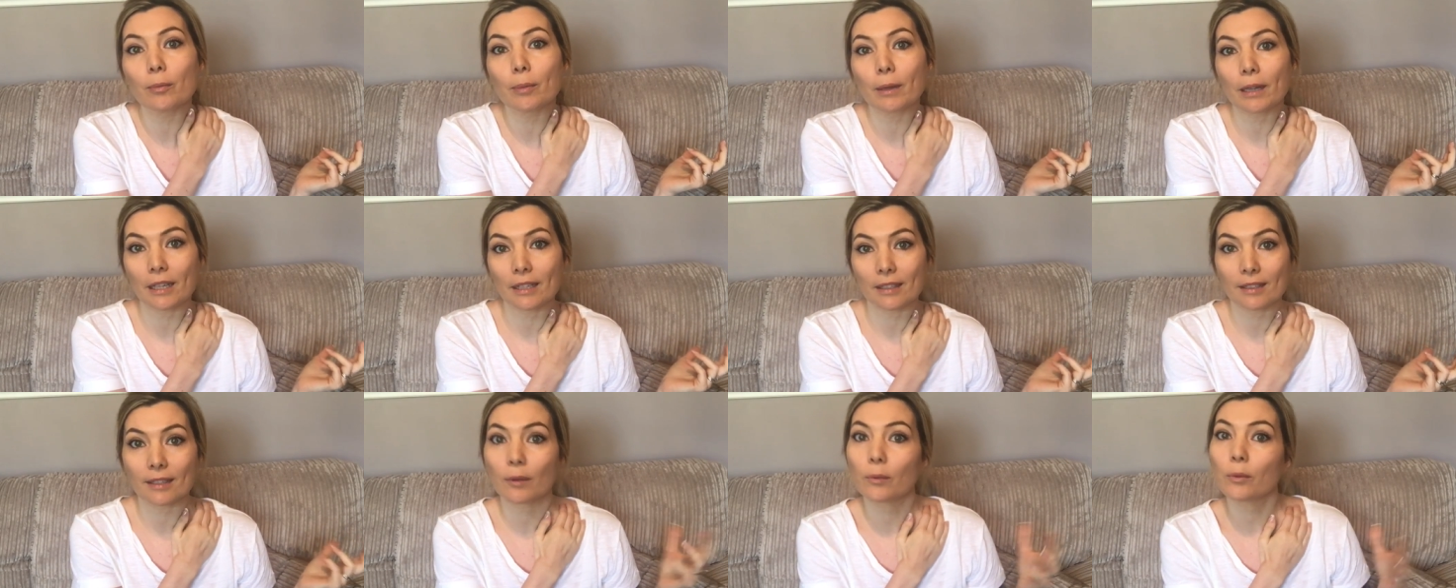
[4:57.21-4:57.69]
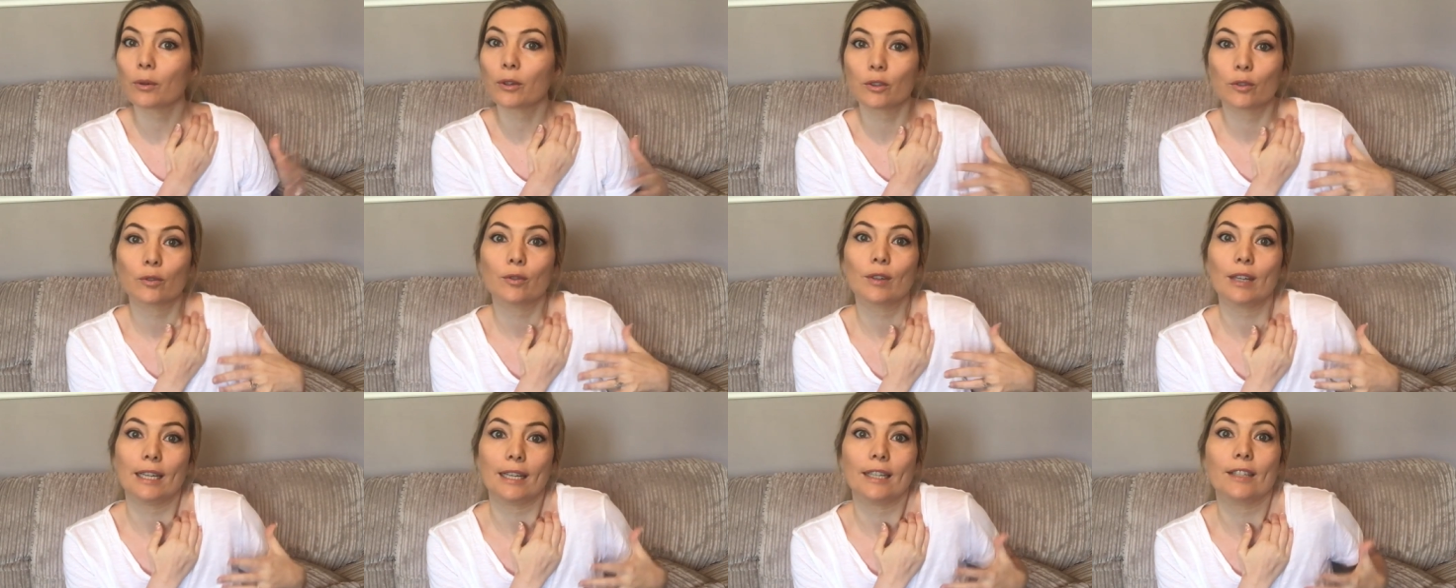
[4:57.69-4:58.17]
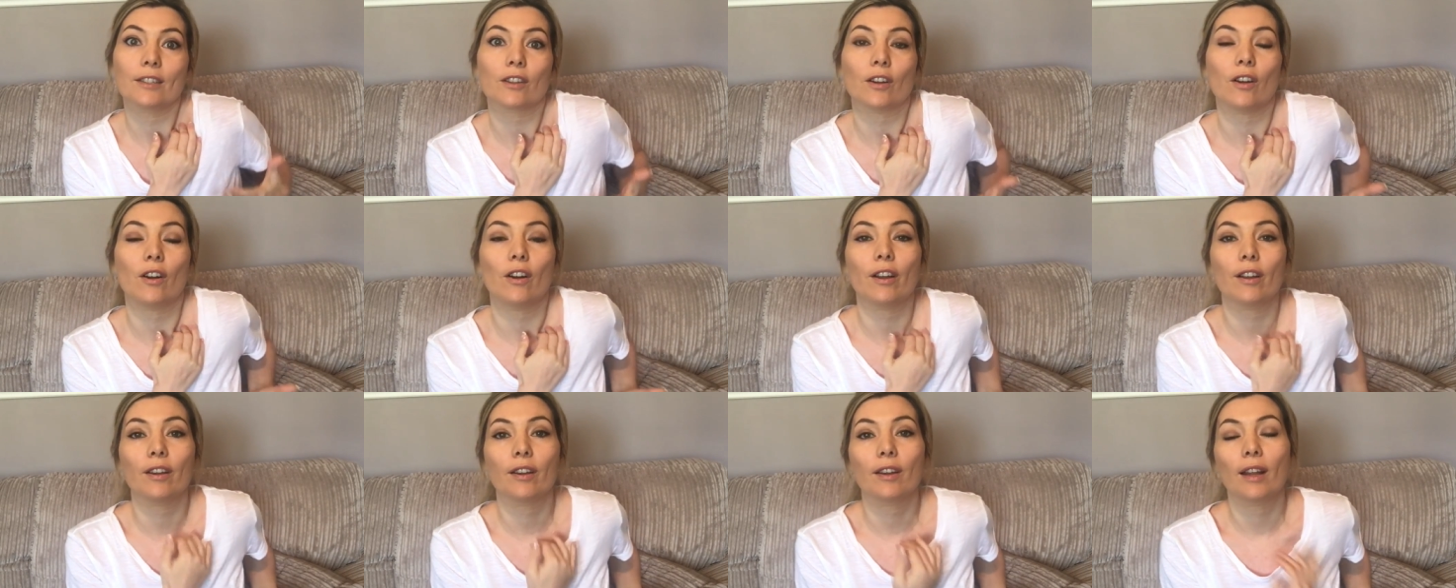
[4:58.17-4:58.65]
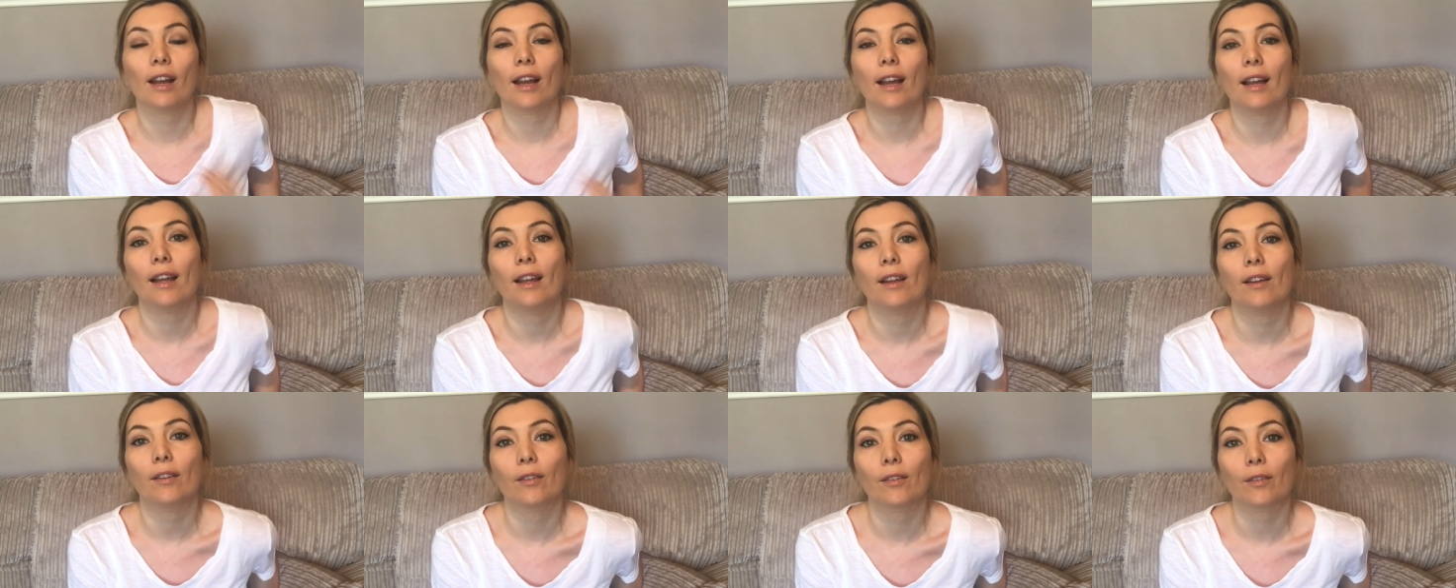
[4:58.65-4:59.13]
because I was really down
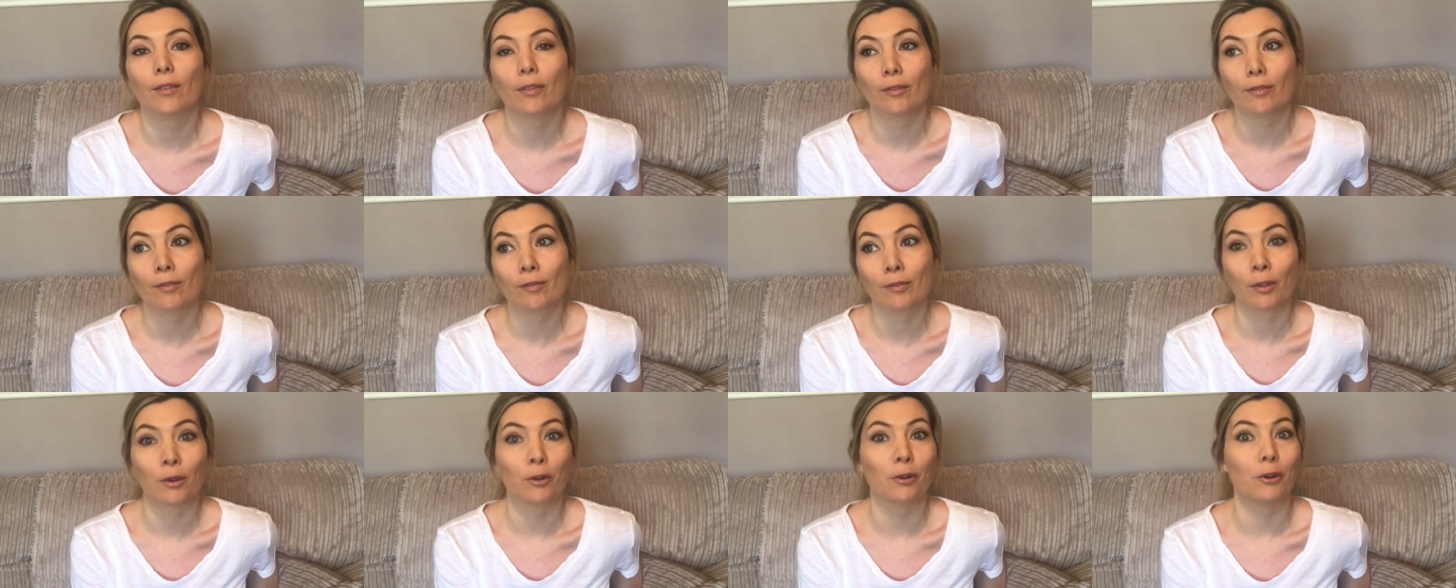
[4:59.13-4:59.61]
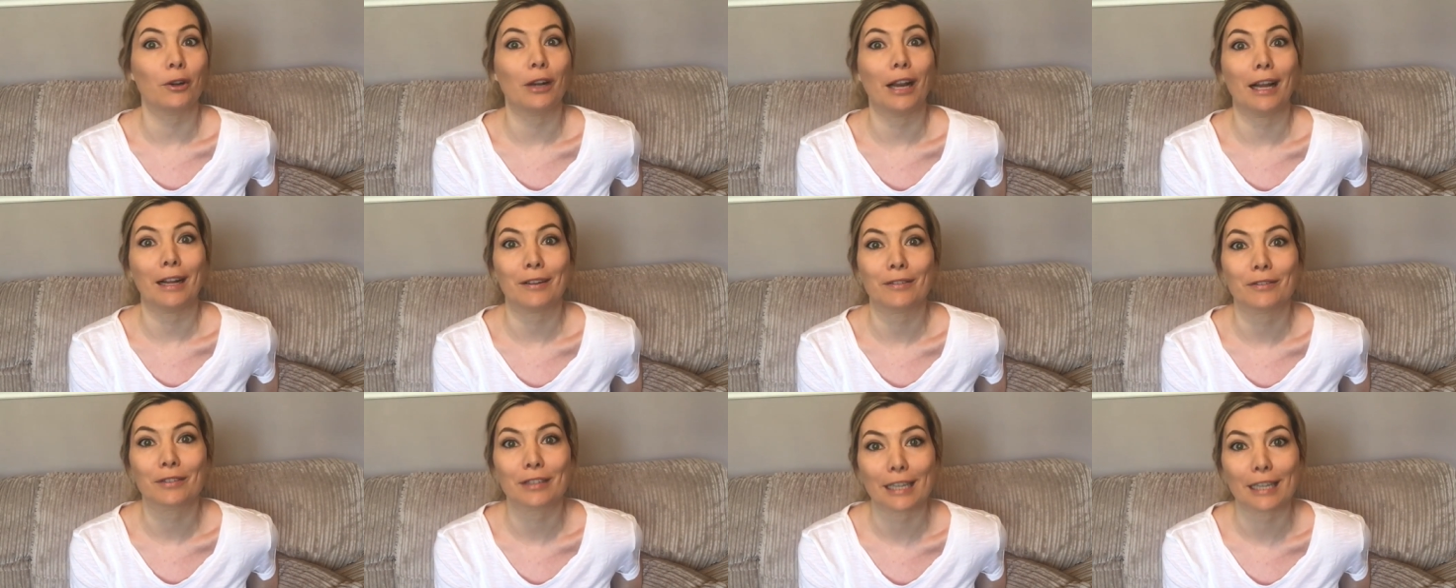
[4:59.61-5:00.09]
through lack of